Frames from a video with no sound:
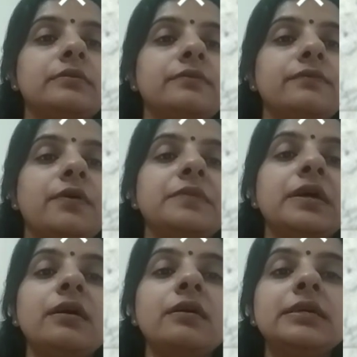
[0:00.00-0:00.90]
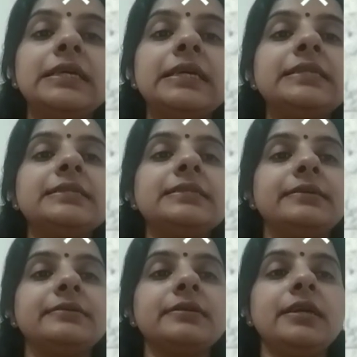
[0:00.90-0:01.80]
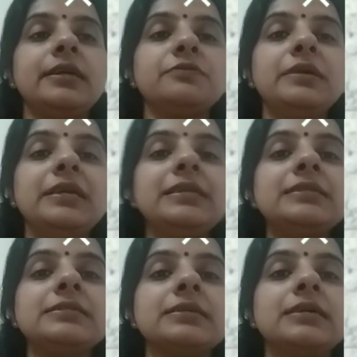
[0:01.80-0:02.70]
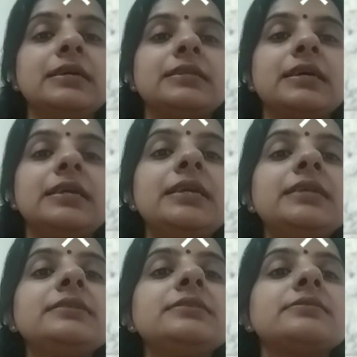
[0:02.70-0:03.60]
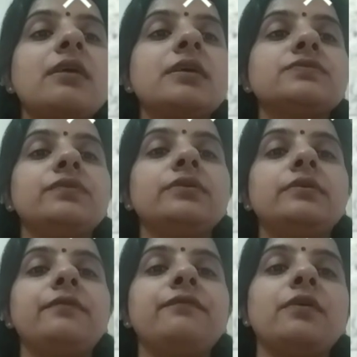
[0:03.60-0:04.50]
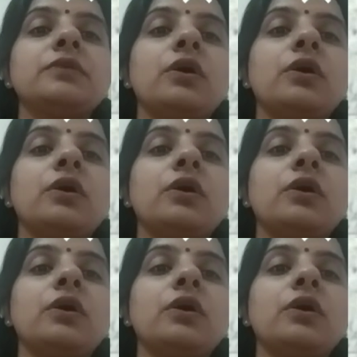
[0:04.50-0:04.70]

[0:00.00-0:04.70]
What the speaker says: from the heated end. It means the heat is transferred from the